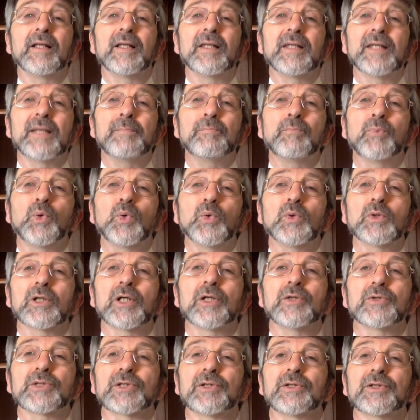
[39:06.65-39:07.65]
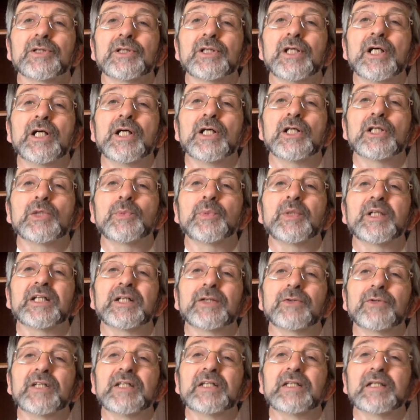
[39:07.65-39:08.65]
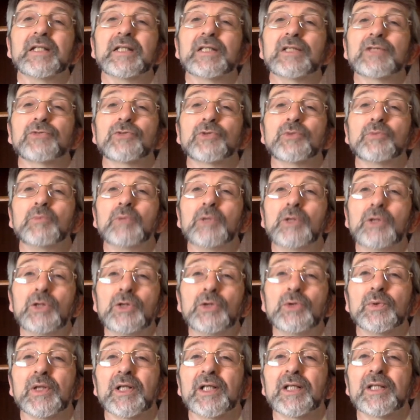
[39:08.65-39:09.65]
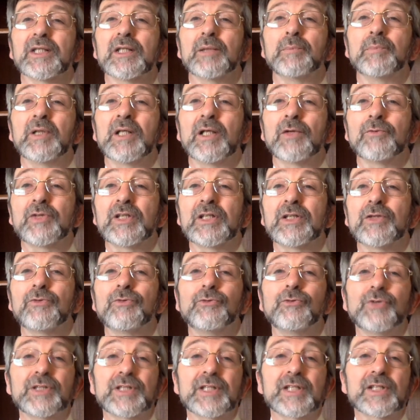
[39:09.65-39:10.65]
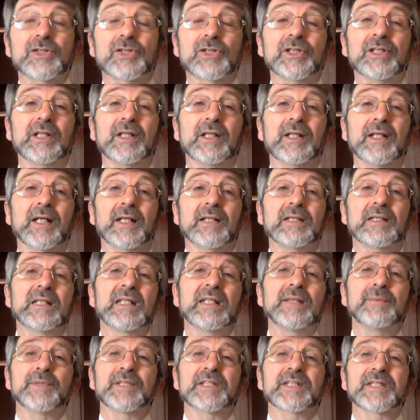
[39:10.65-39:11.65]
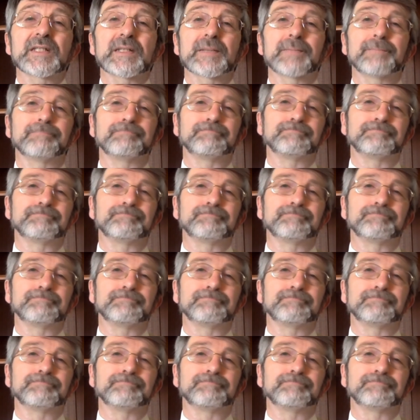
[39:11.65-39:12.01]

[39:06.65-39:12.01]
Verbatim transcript: Then Paul goes on to bring greetings from Luke, the beloved physician, and Demas.